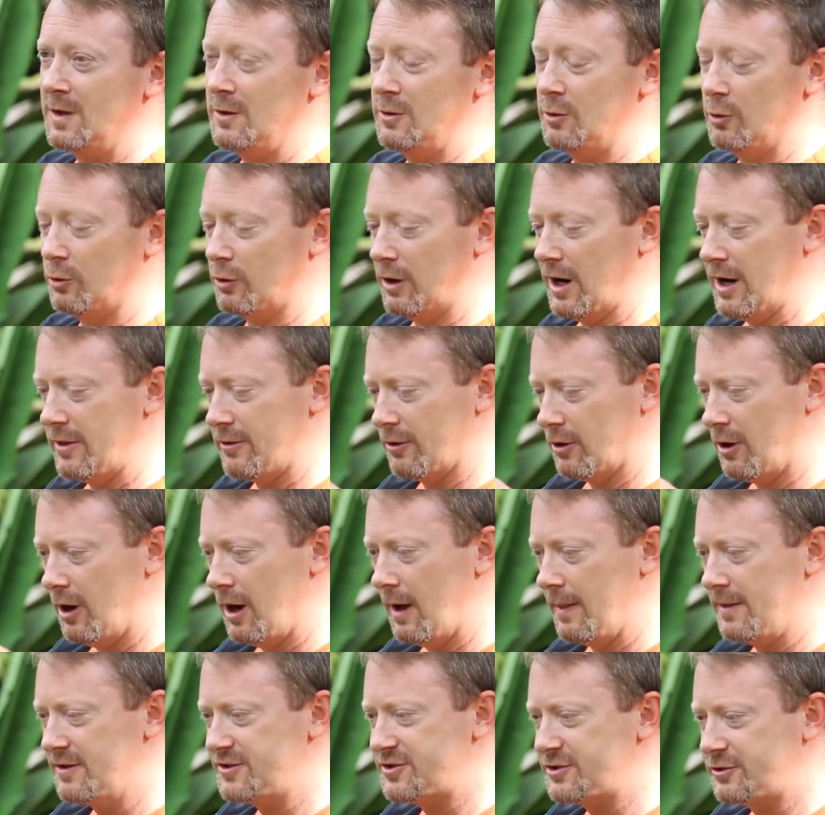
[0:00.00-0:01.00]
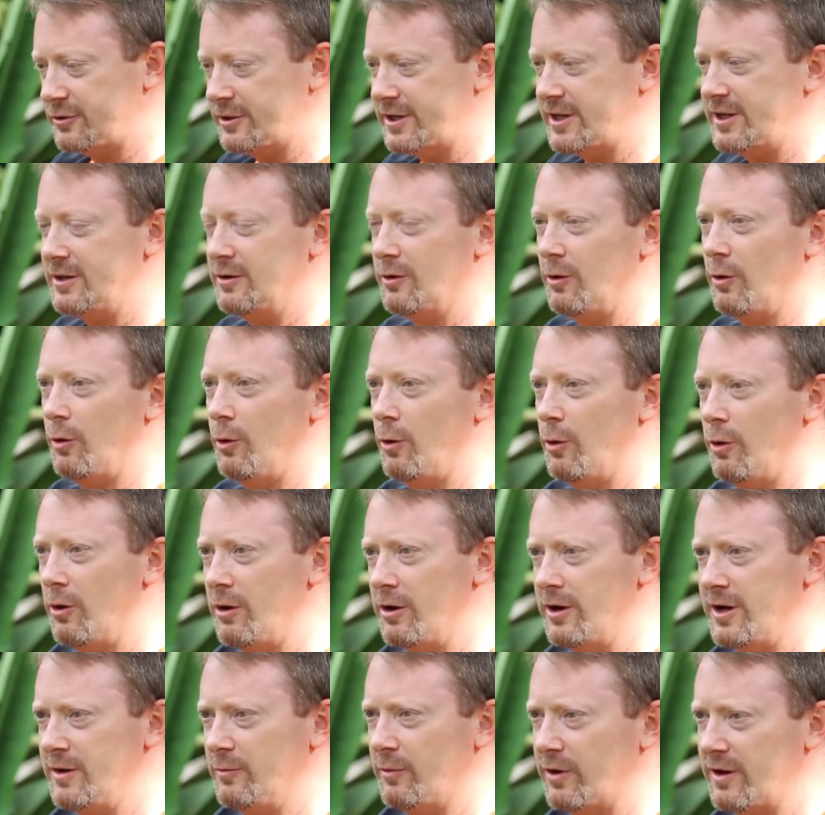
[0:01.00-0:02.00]
who are either on the street
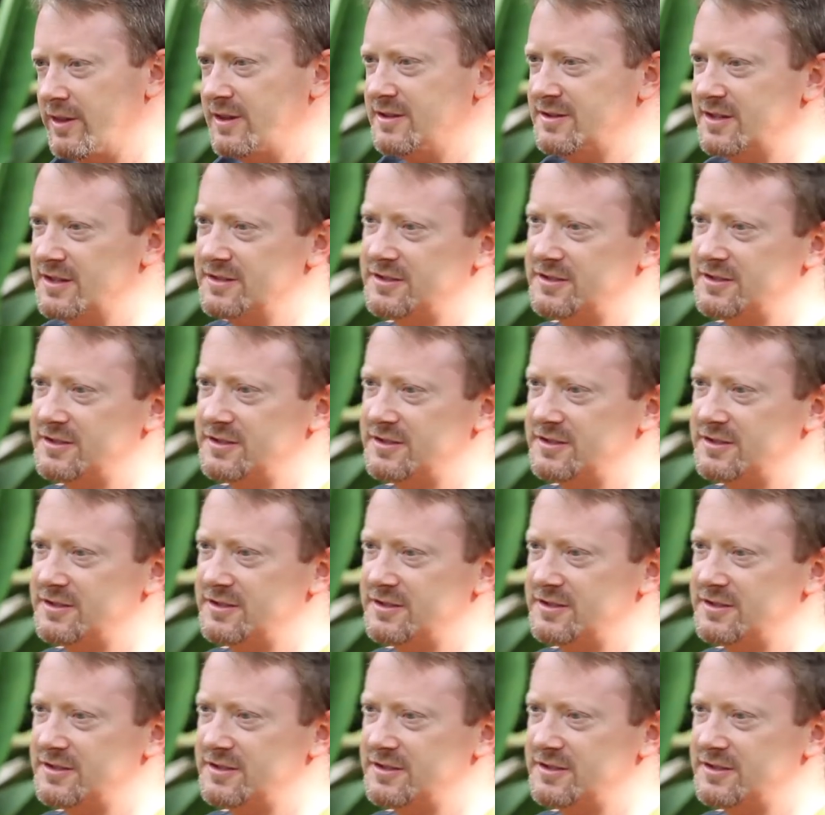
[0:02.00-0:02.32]
or in one of these